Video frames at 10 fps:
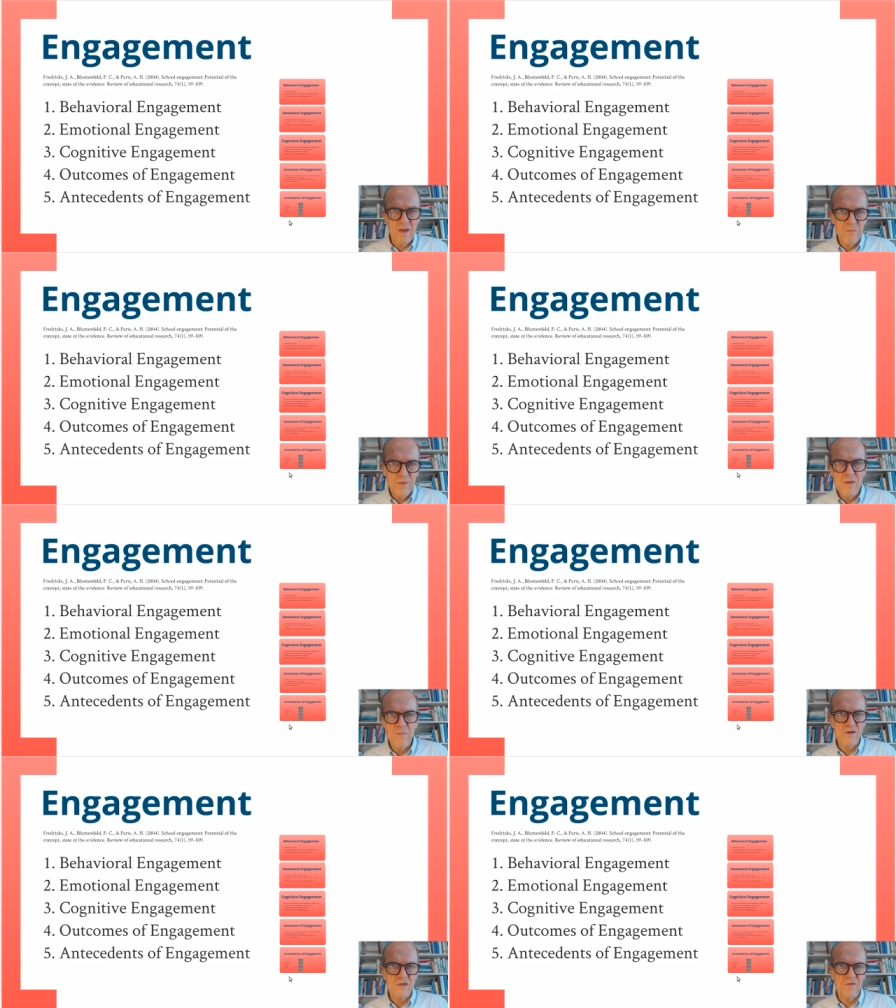being
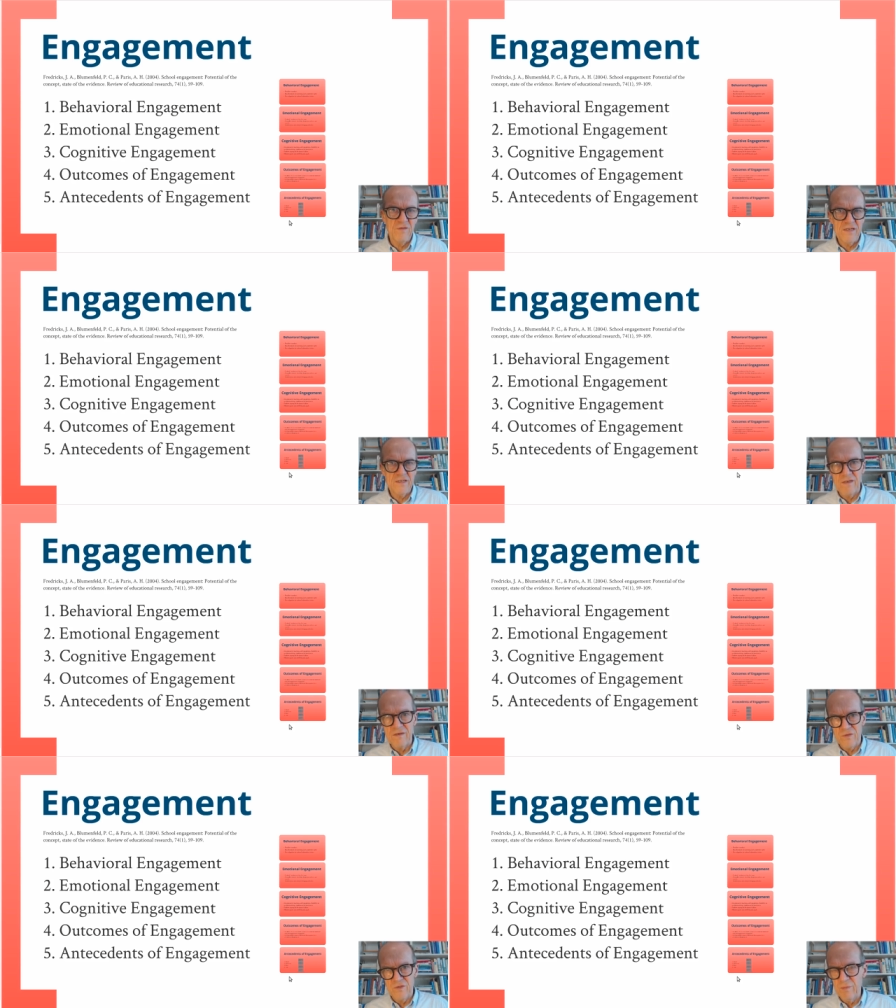motivated and
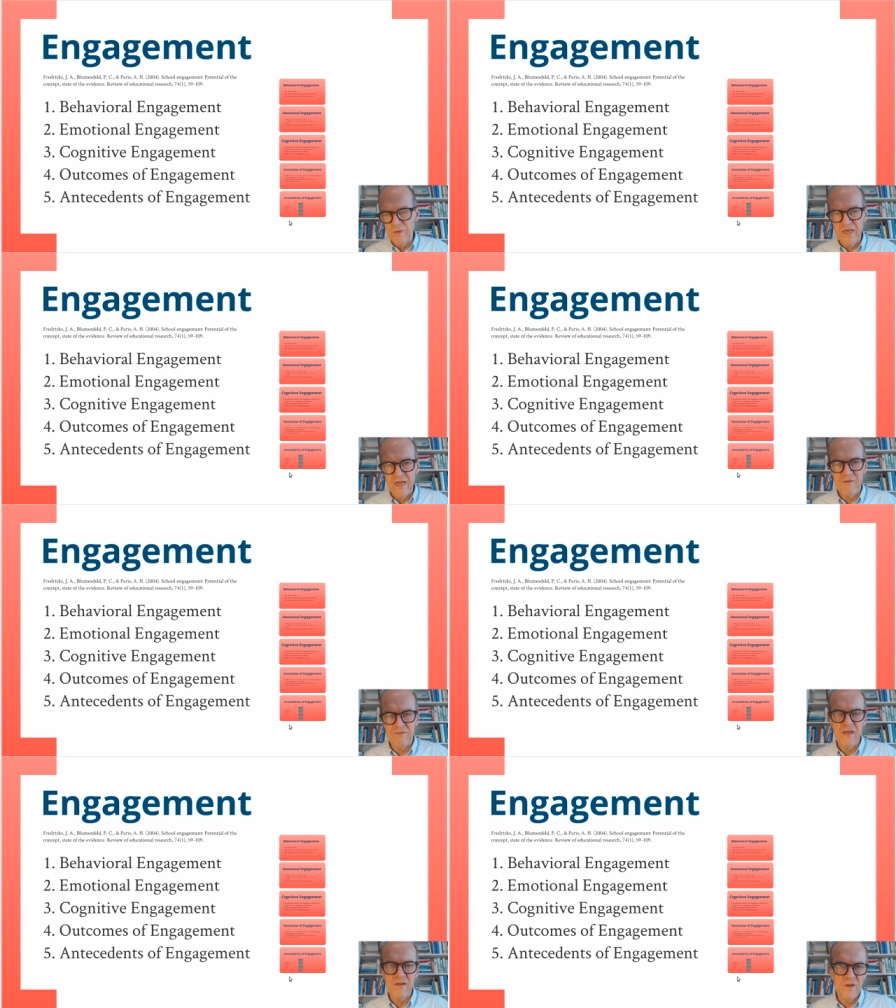also being
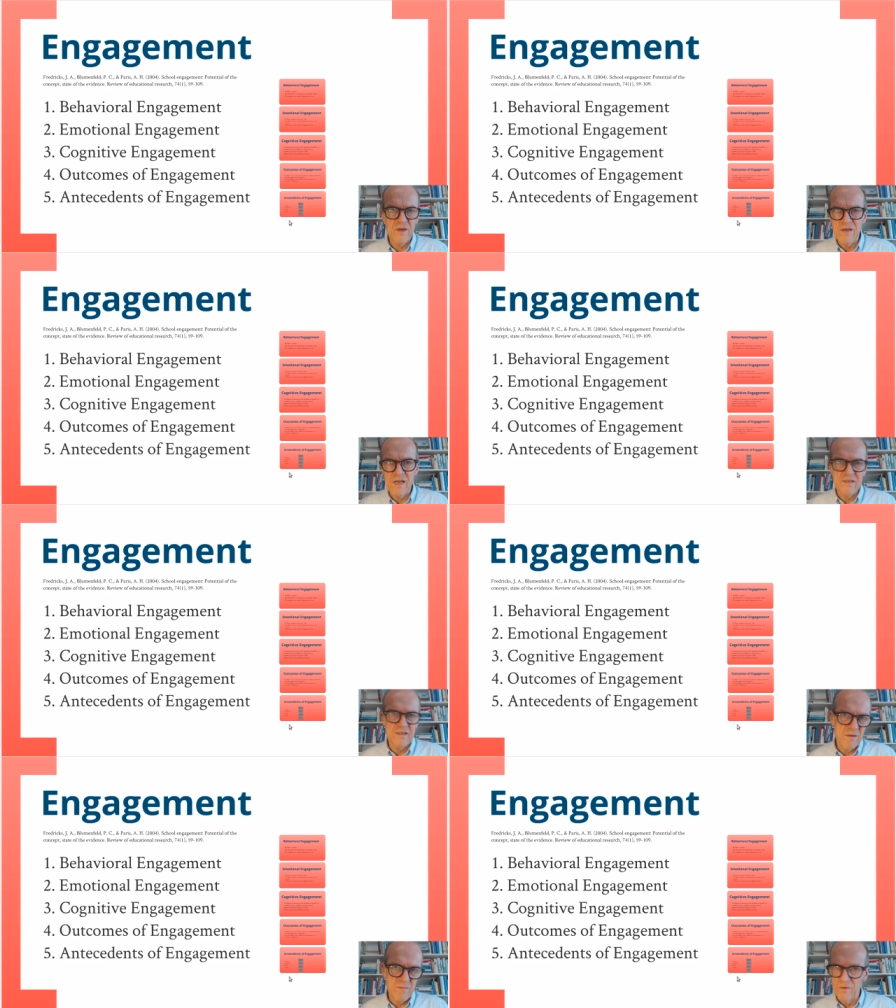active and connected
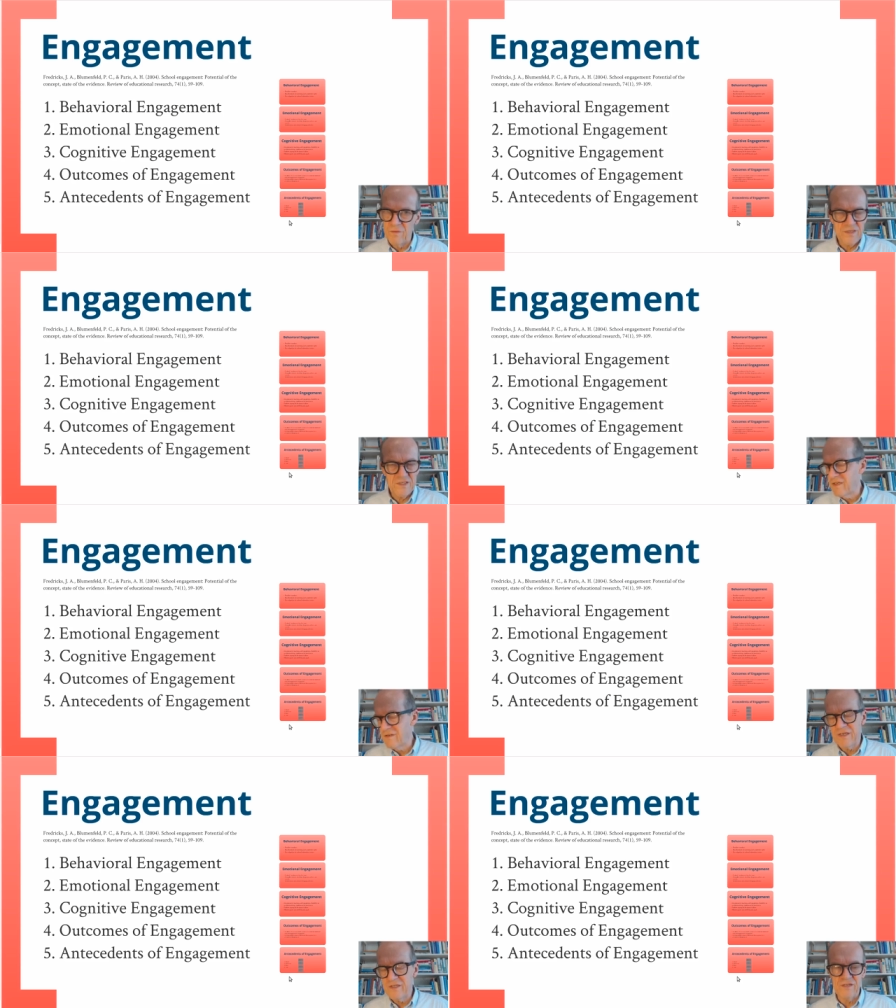and moved, etc.,
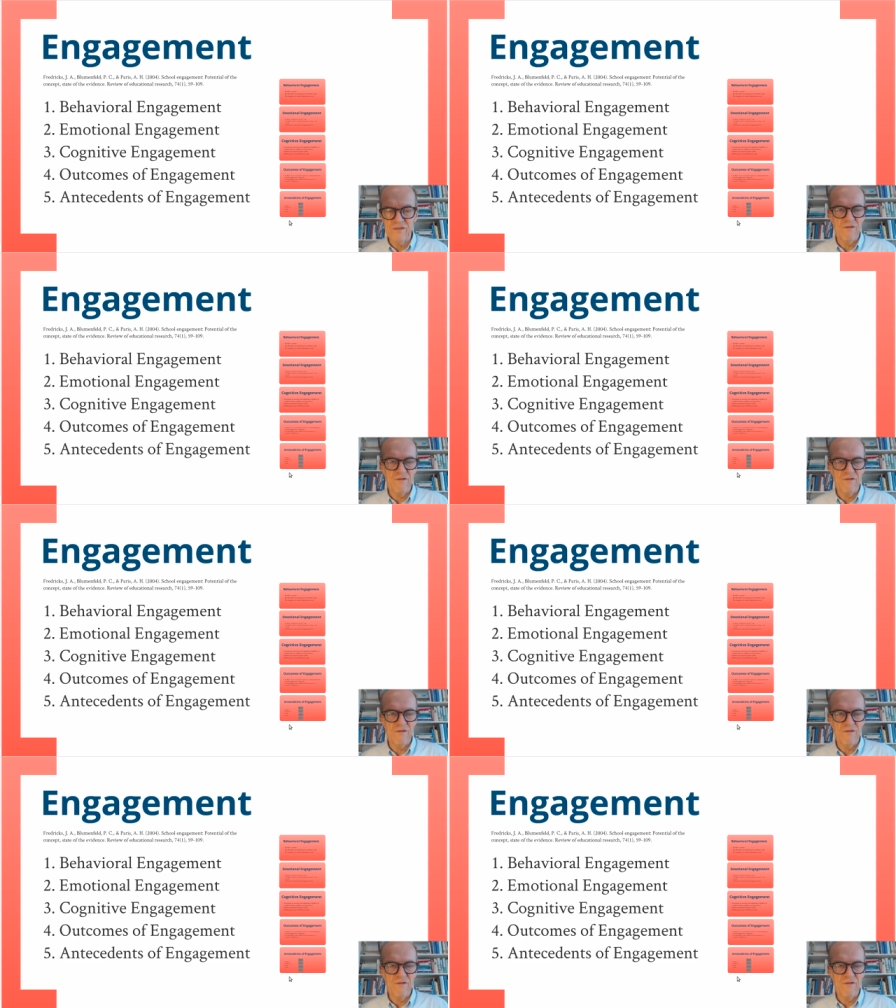etc.